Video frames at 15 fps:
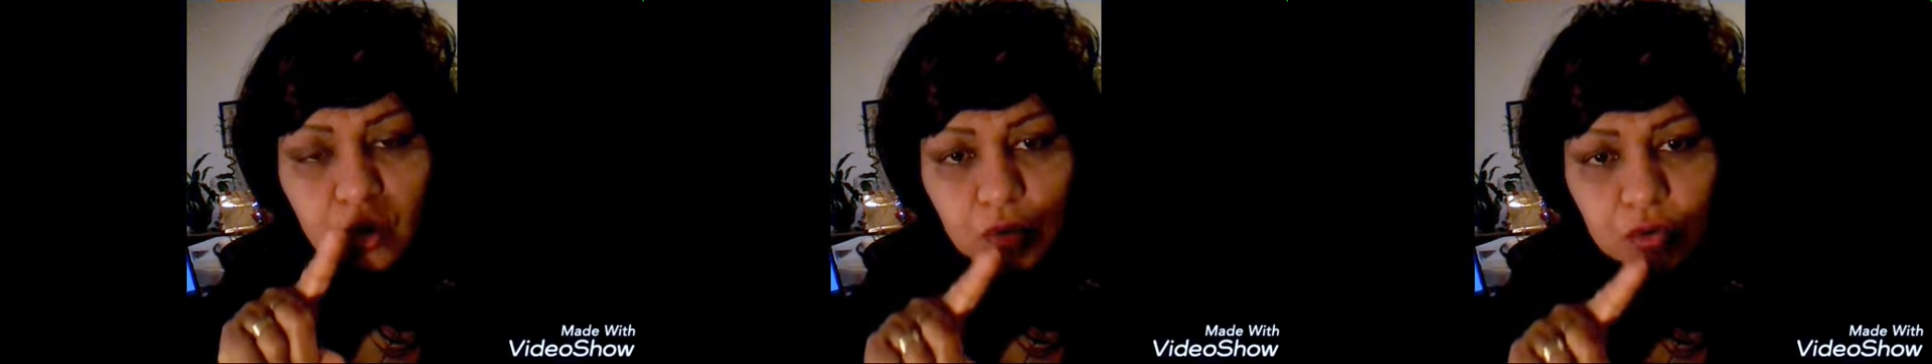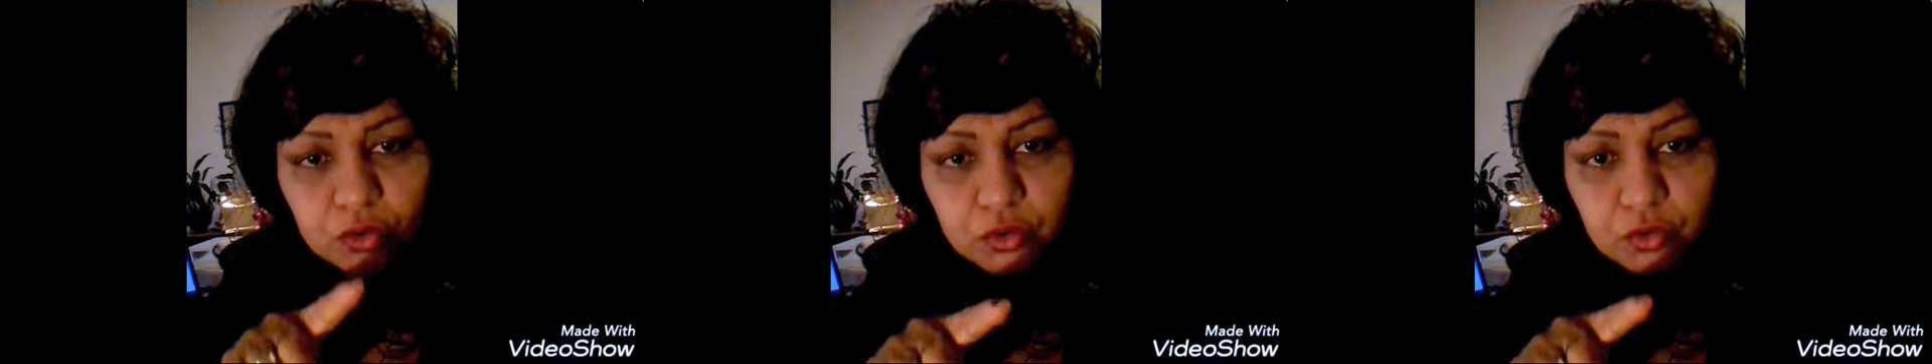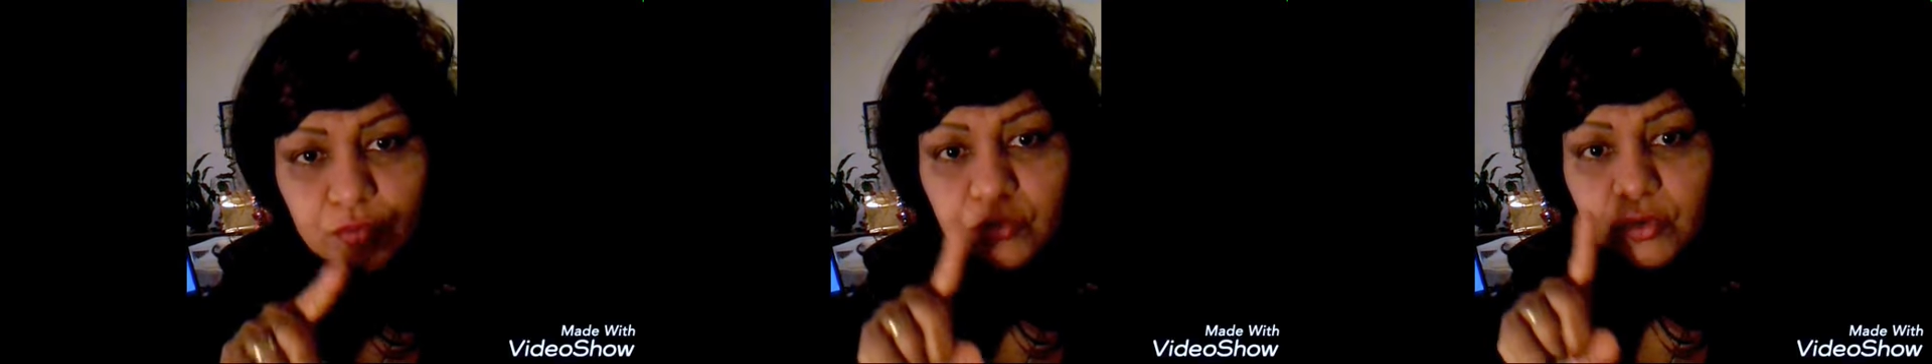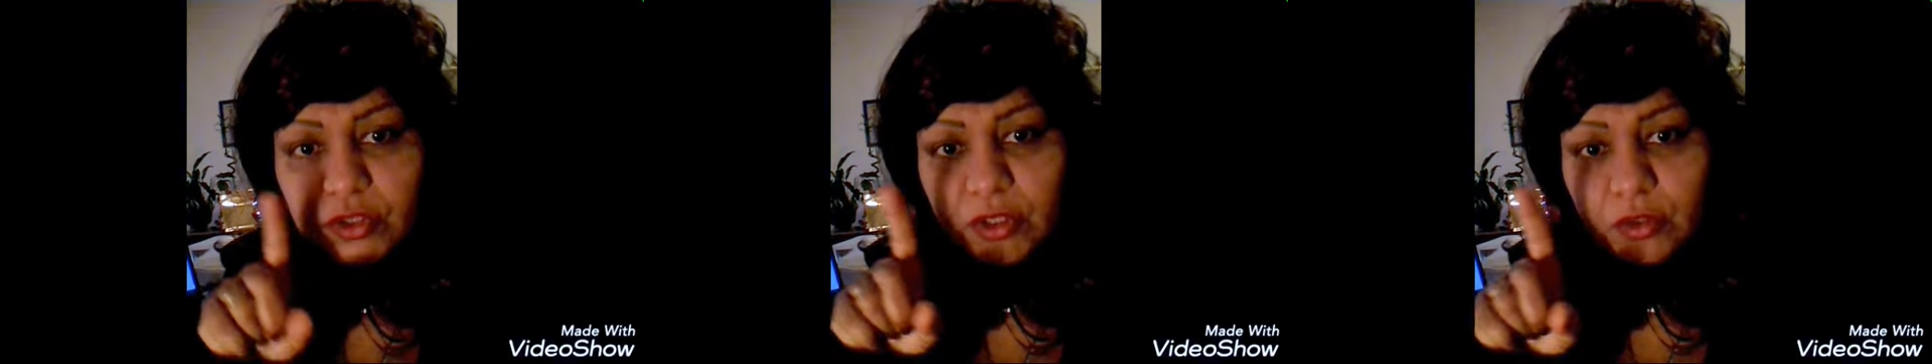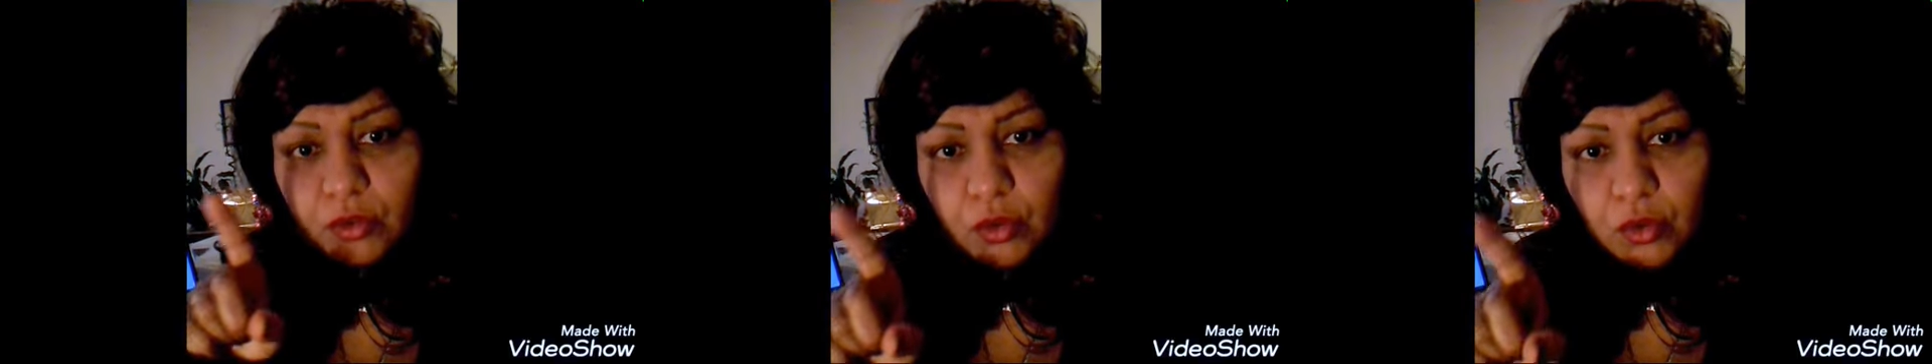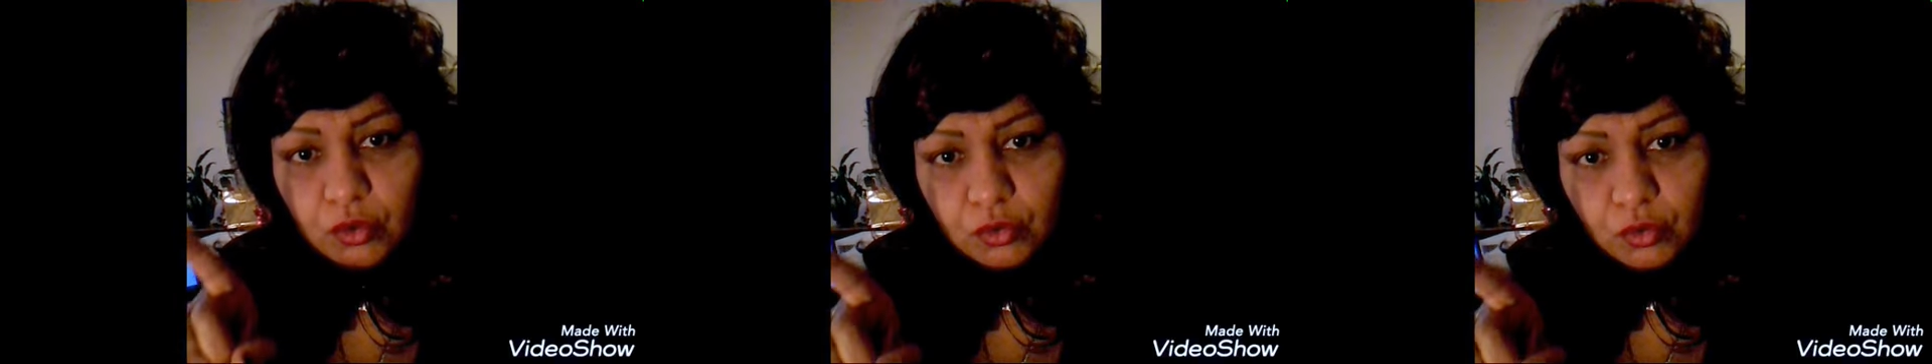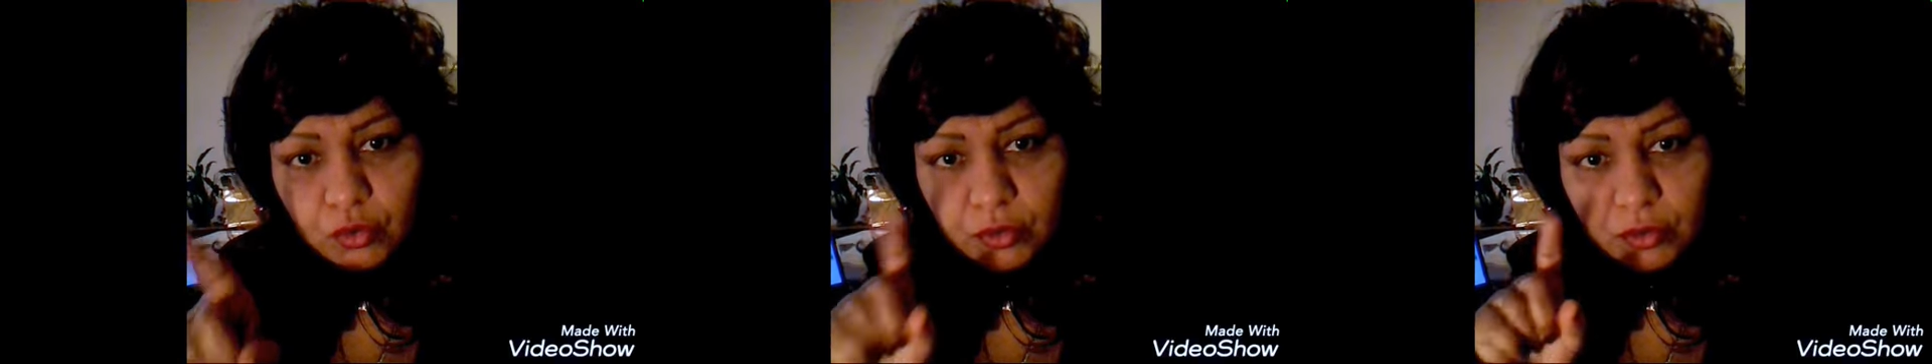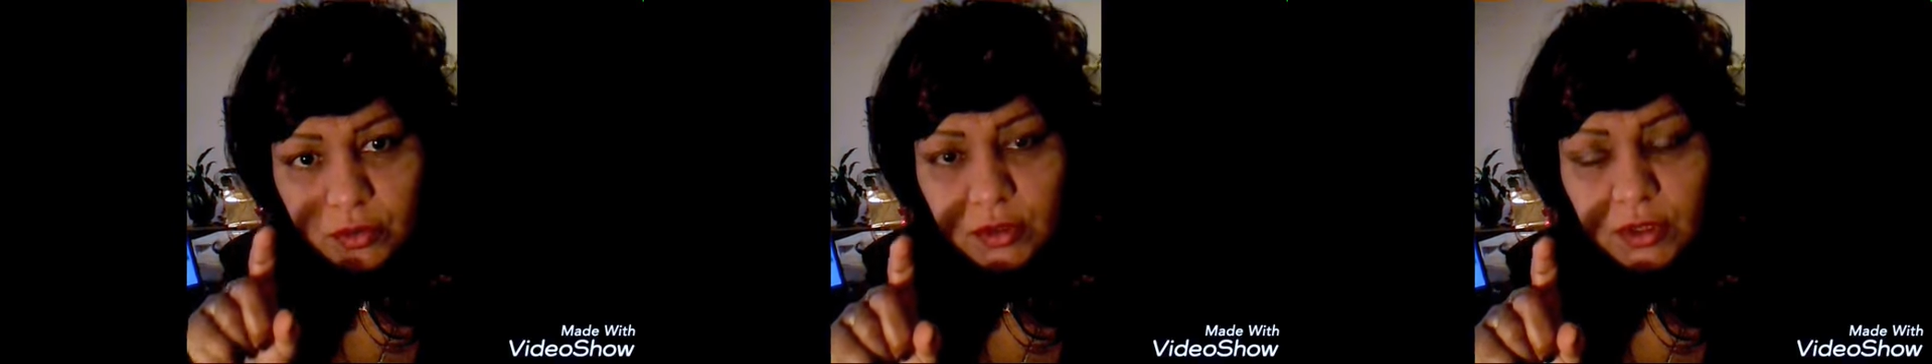also for the doctor,